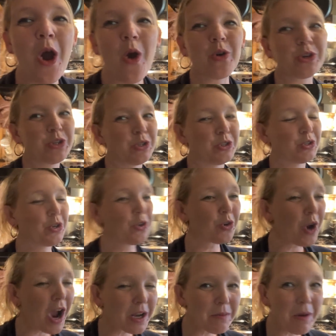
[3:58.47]
Or your
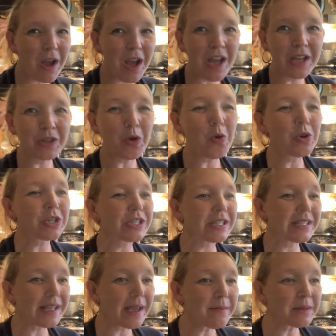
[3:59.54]
crock pot or
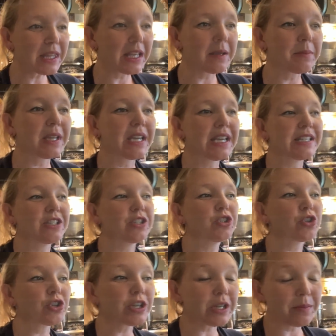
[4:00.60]
something, because
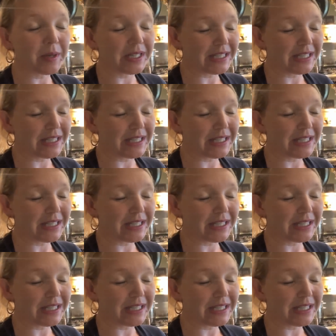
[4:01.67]
you're gonna be